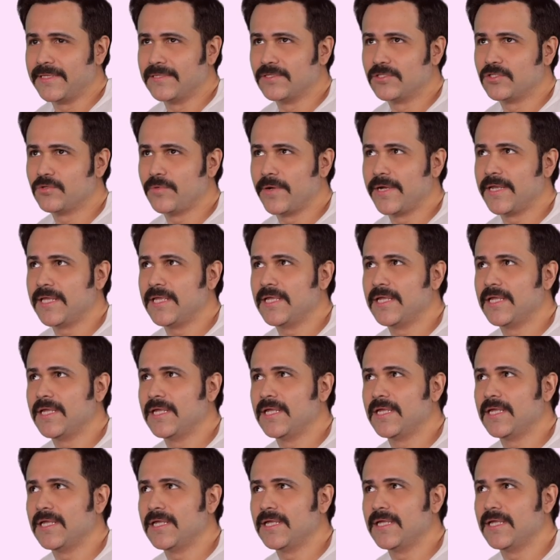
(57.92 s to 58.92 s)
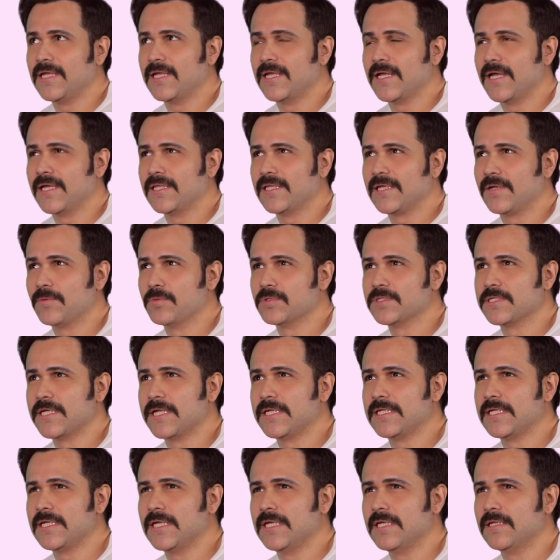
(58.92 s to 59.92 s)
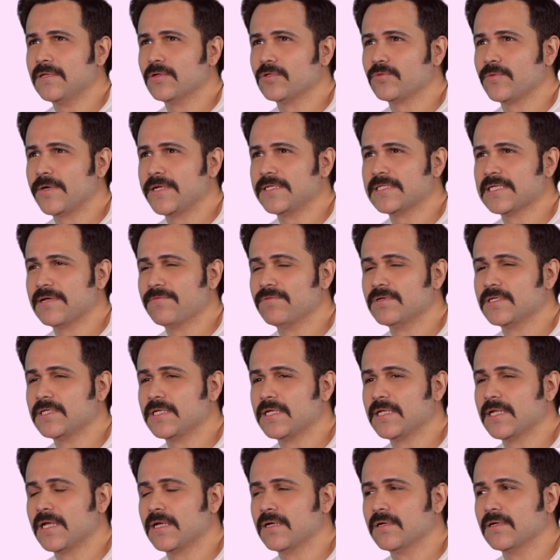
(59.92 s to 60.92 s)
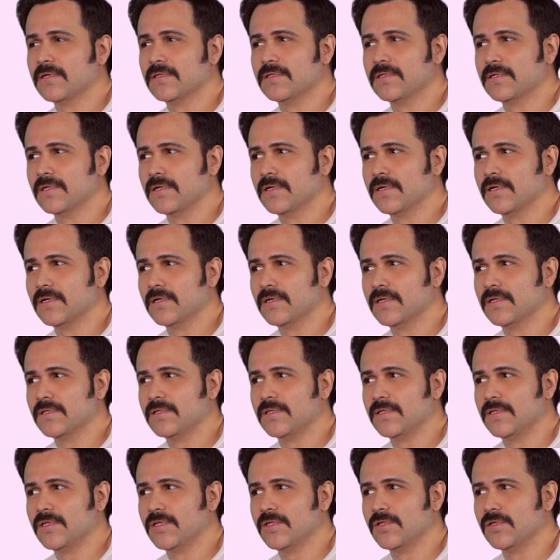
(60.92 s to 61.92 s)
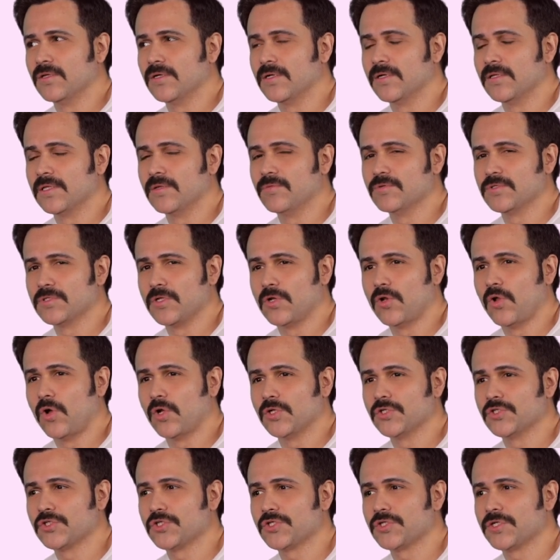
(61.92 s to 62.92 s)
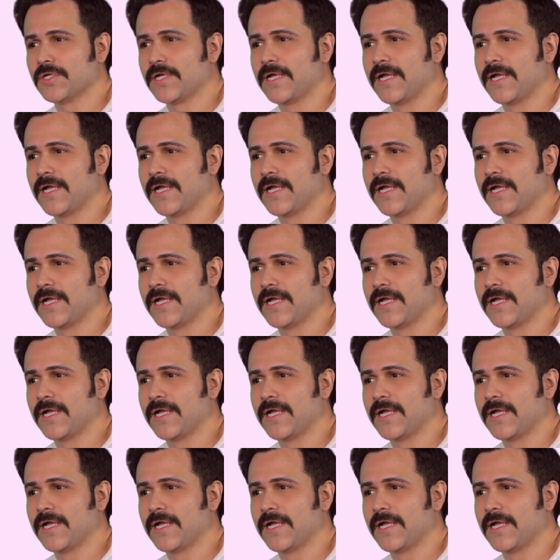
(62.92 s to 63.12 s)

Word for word: in 20, I think it was 18 or 2017, I heard the, the uh, there was a launch